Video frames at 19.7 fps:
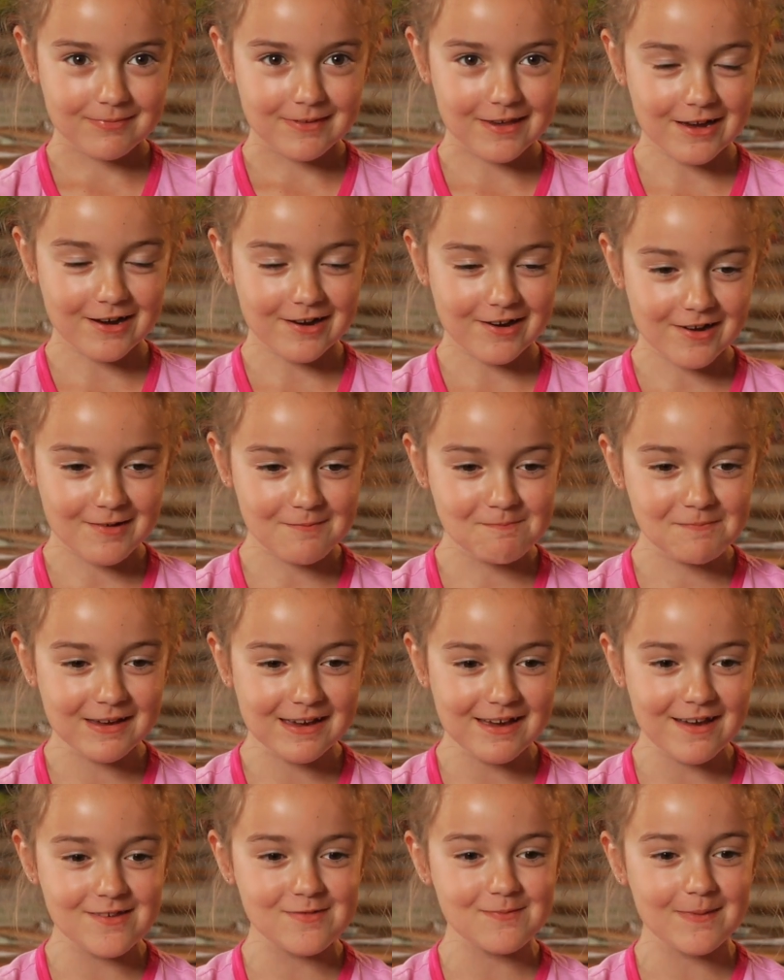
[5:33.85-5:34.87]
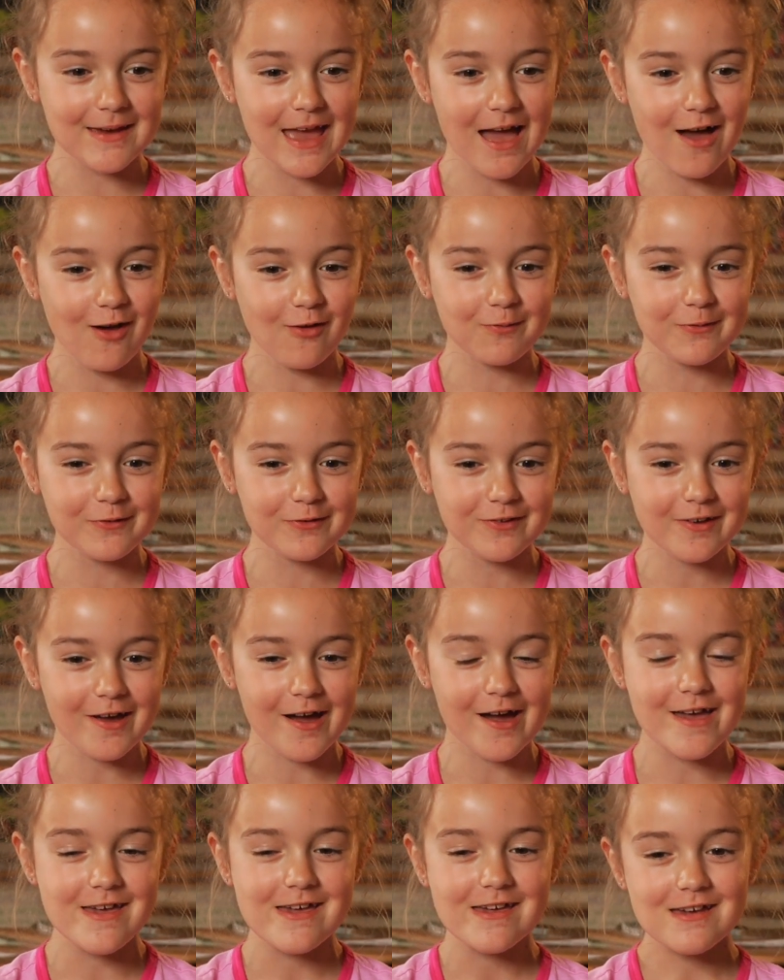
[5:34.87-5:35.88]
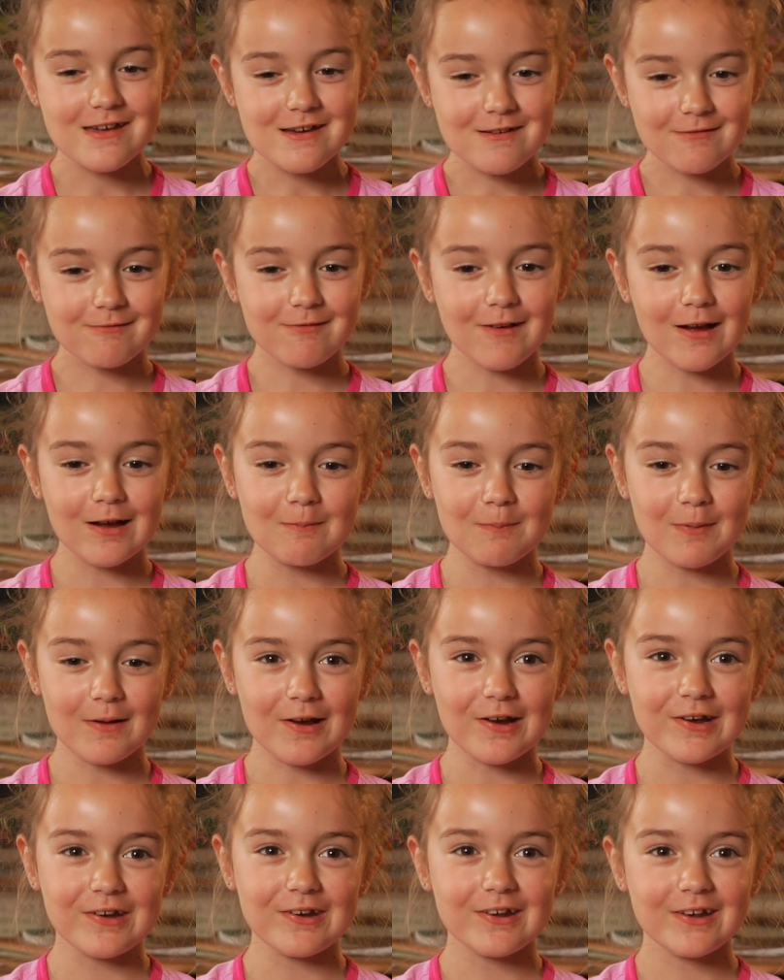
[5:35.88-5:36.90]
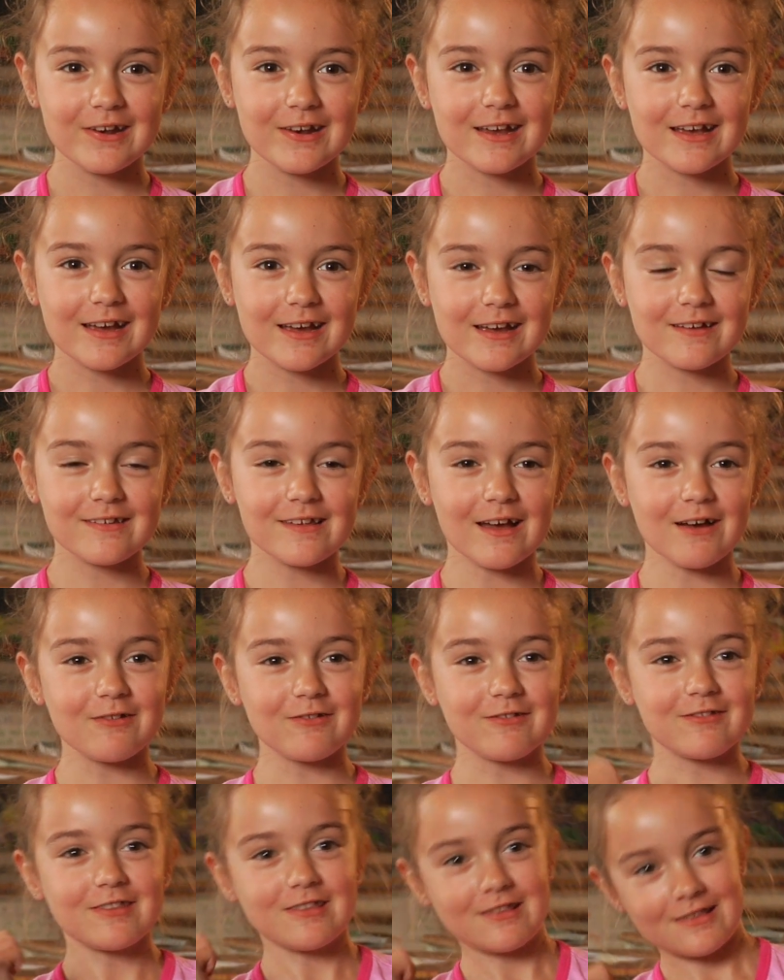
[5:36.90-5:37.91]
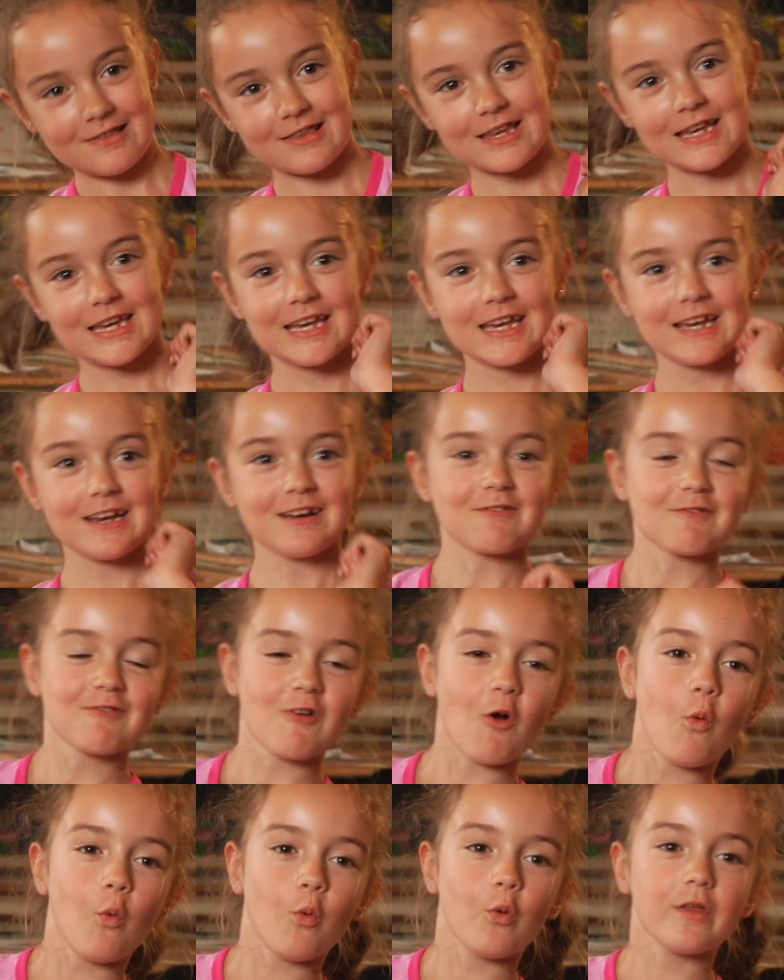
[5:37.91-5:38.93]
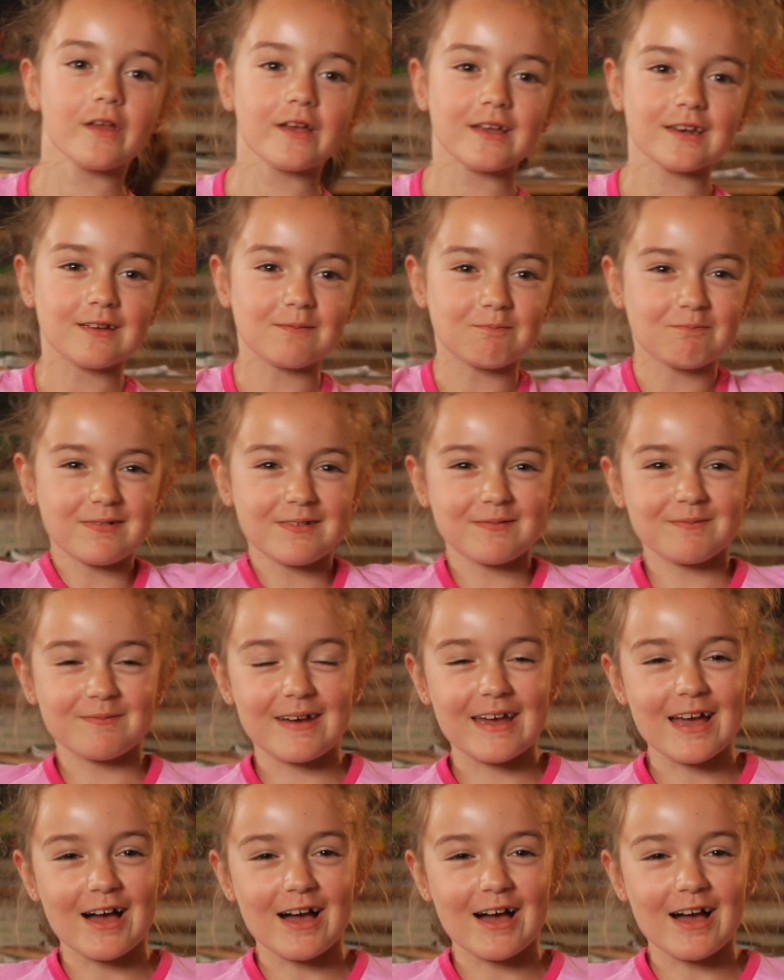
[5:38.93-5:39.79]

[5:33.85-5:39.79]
It hurt because my elbows got rug burn because I was rolling and put my